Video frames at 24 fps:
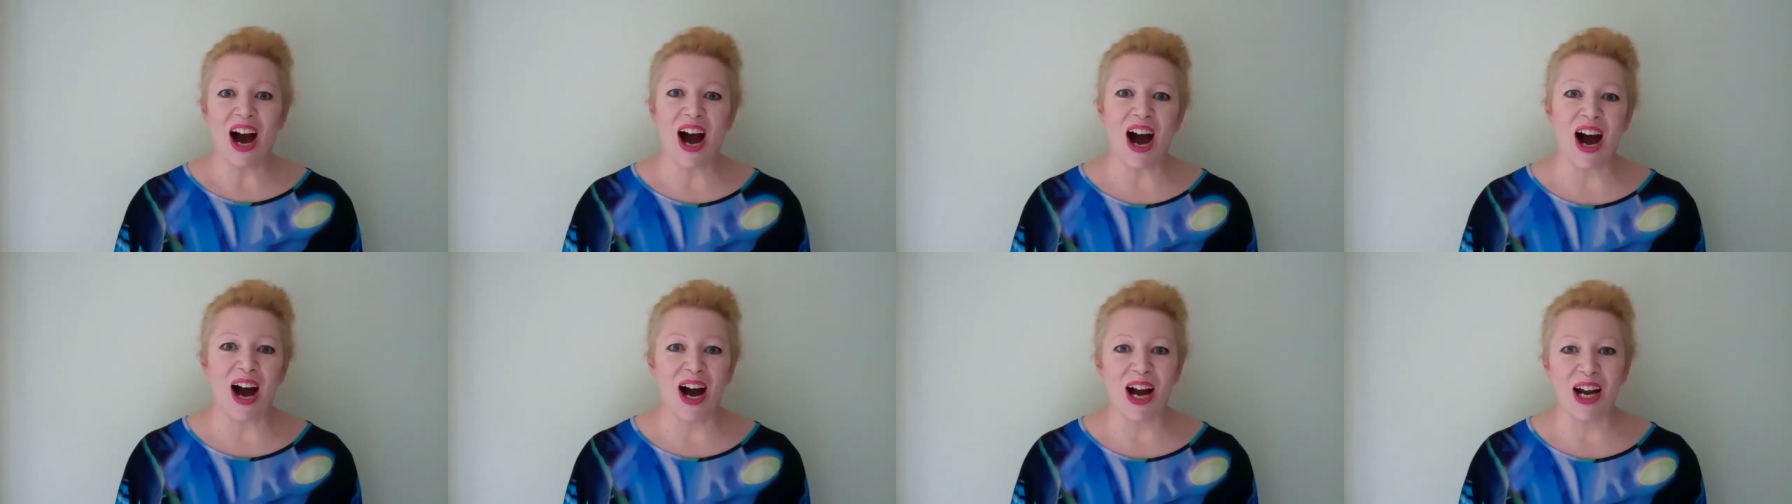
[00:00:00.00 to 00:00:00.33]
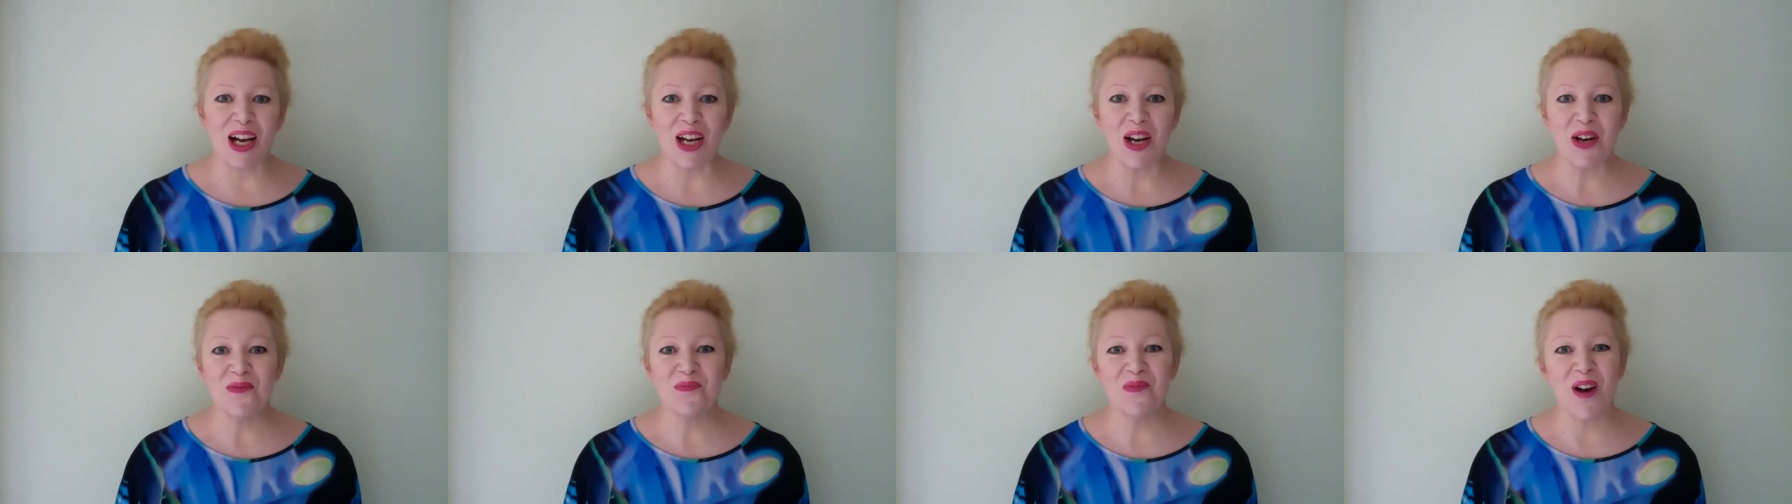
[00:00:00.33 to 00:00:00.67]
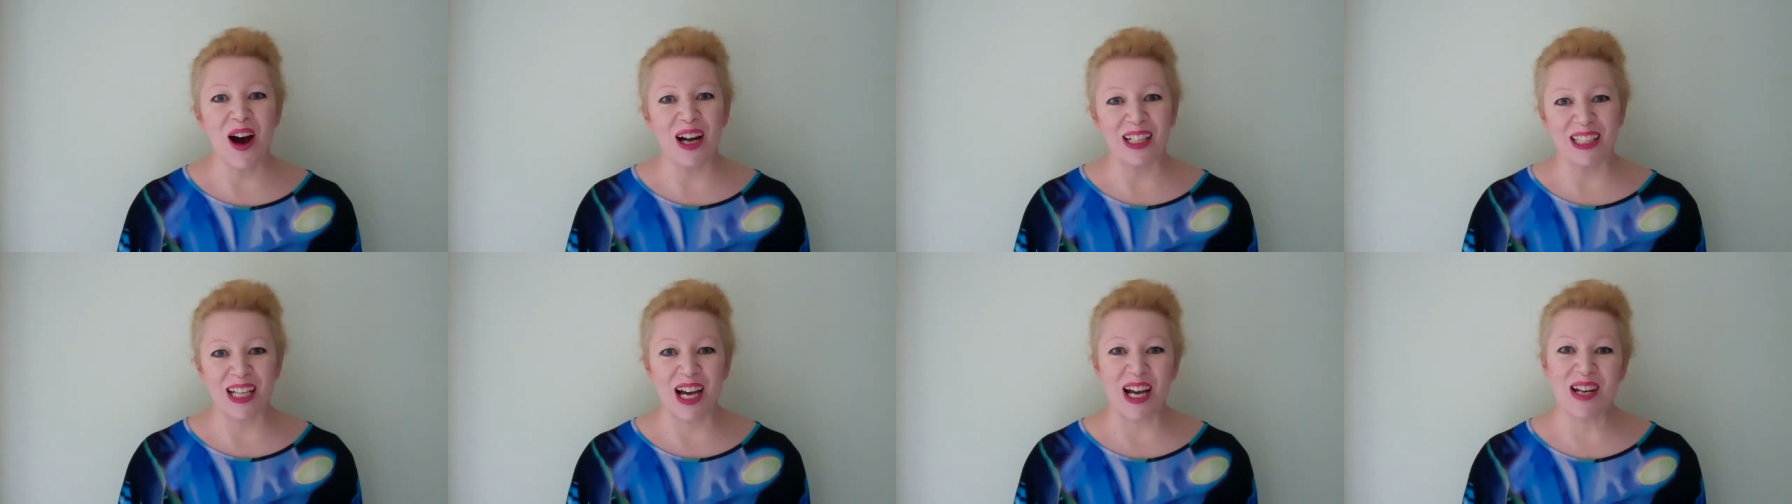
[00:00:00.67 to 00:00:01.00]
Hi,
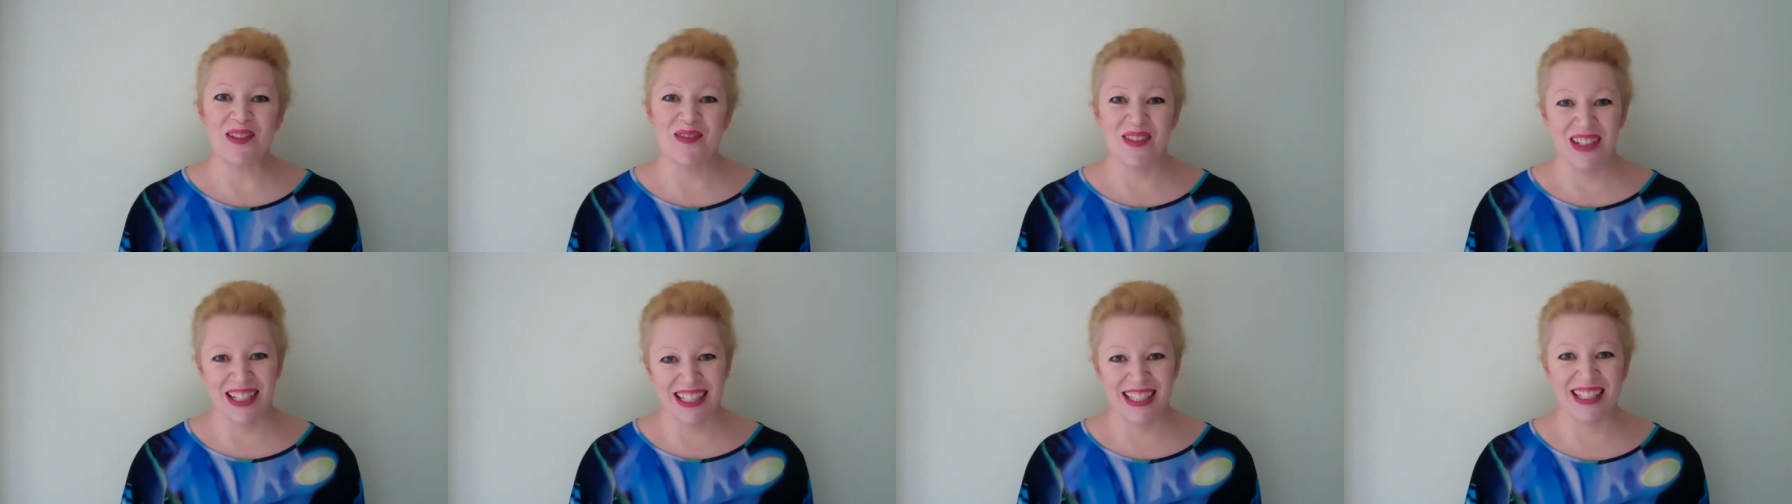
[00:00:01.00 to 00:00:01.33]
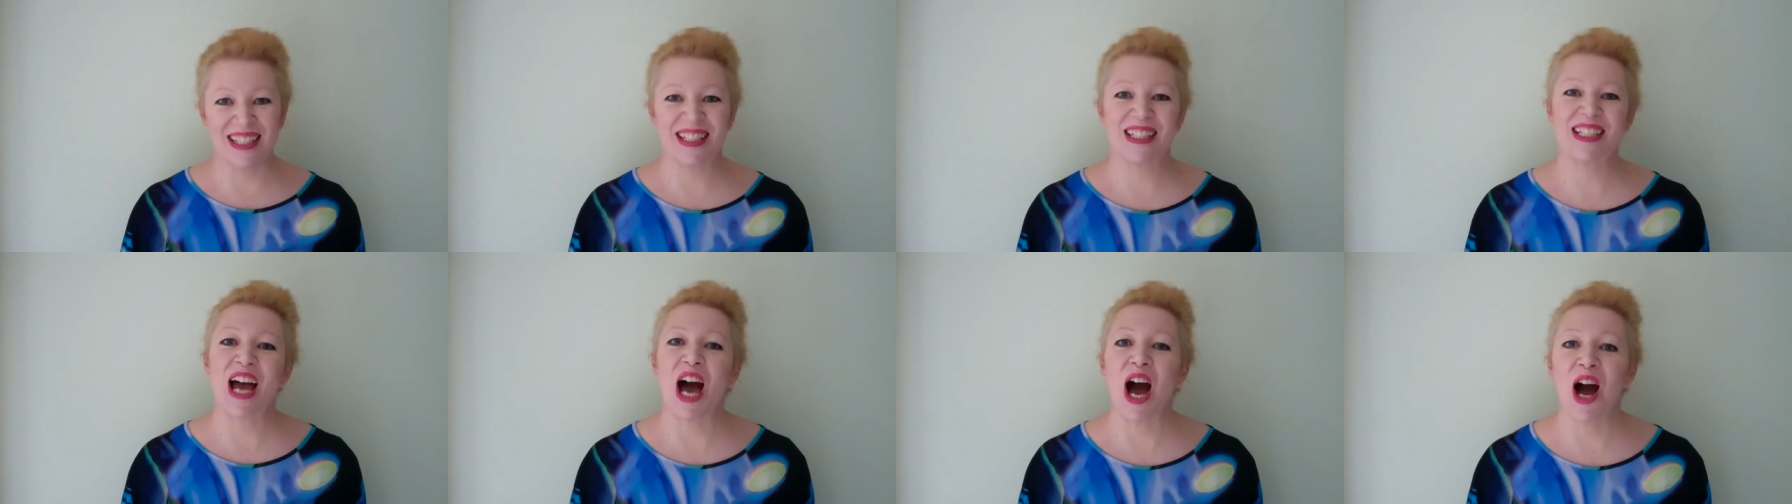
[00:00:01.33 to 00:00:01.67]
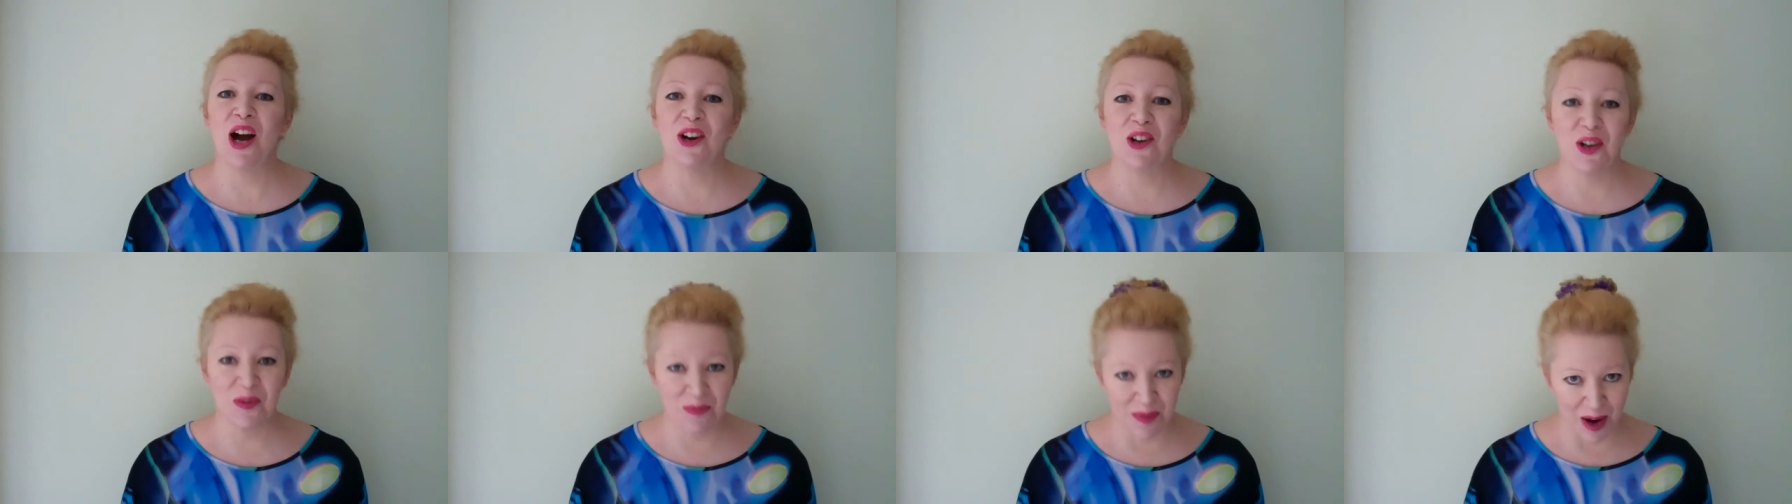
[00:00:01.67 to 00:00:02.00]
my name is
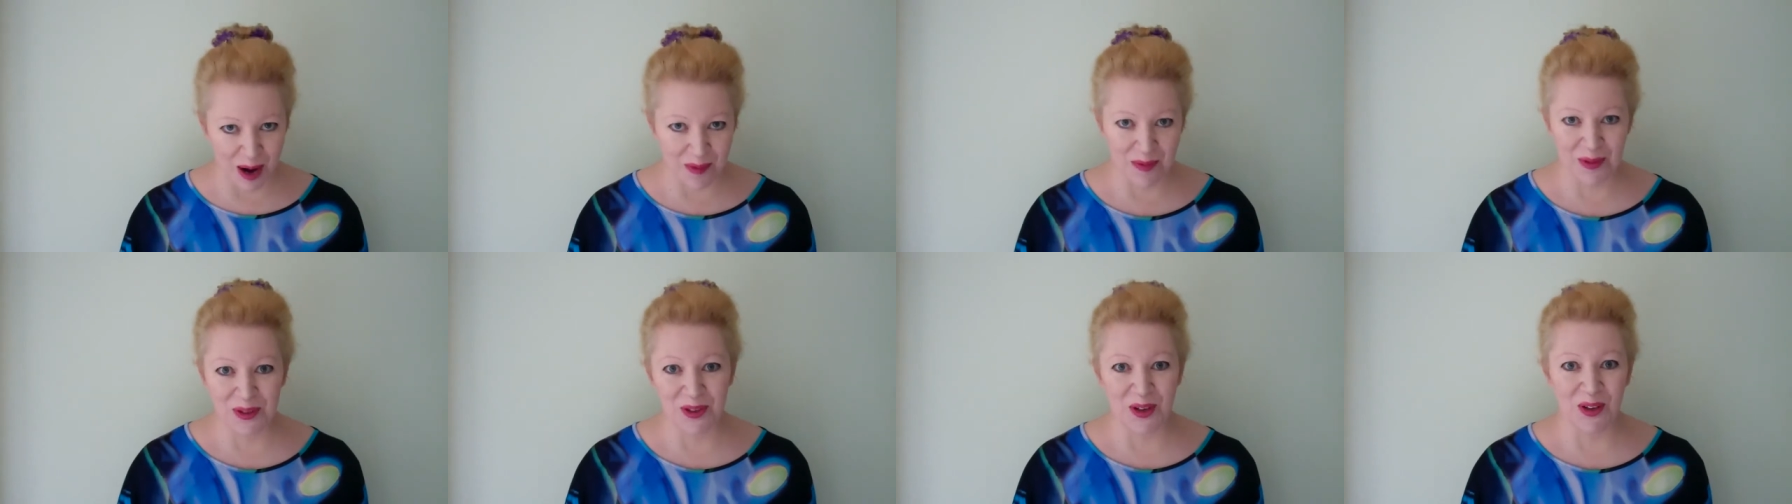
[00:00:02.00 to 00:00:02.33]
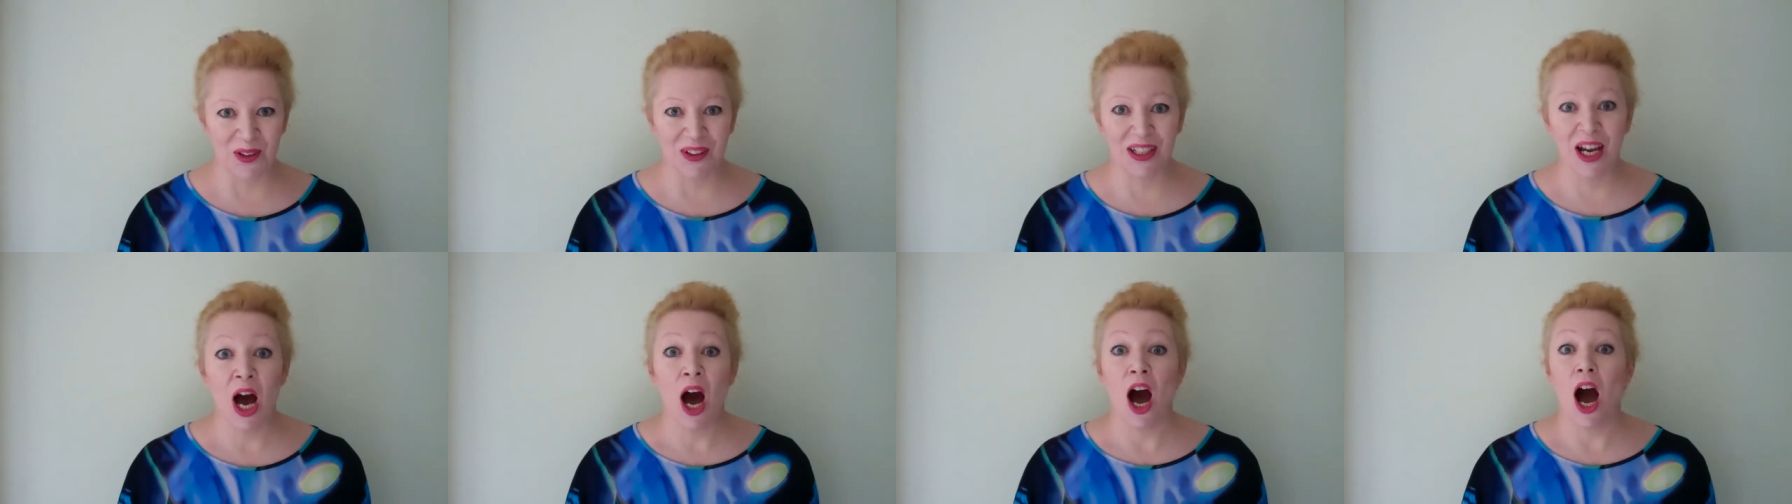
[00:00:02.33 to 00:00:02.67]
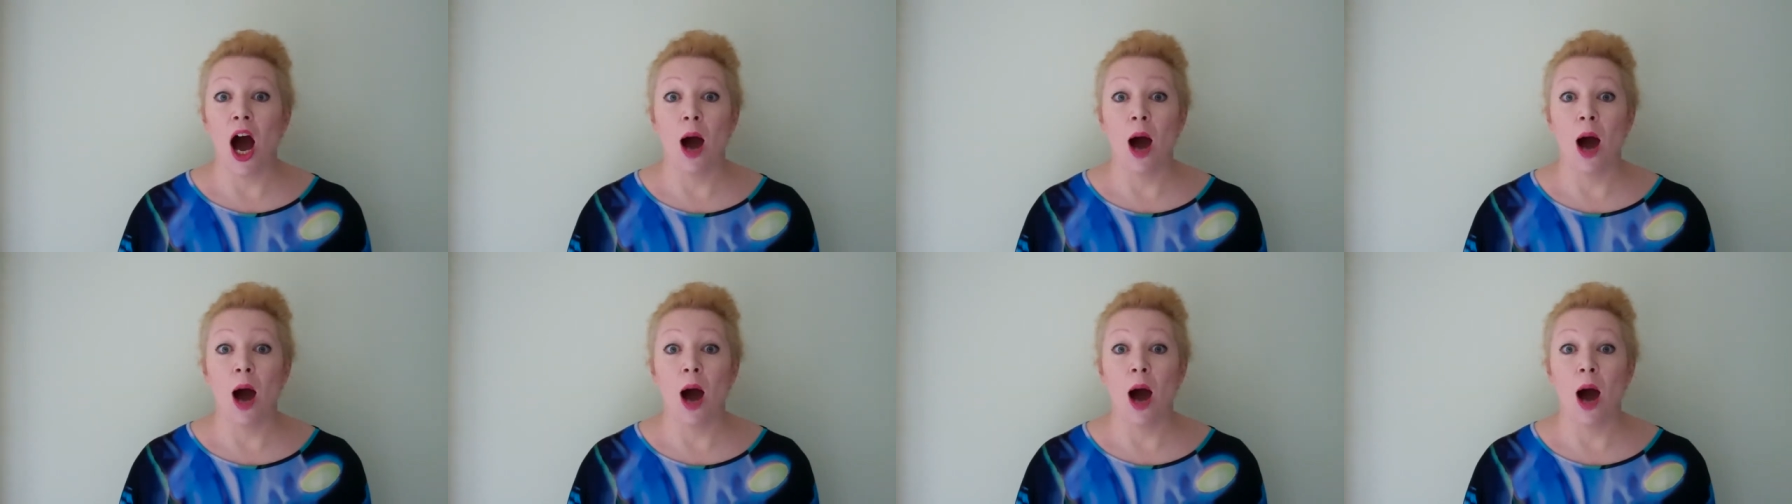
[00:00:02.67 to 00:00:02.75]
Tara Brabazon.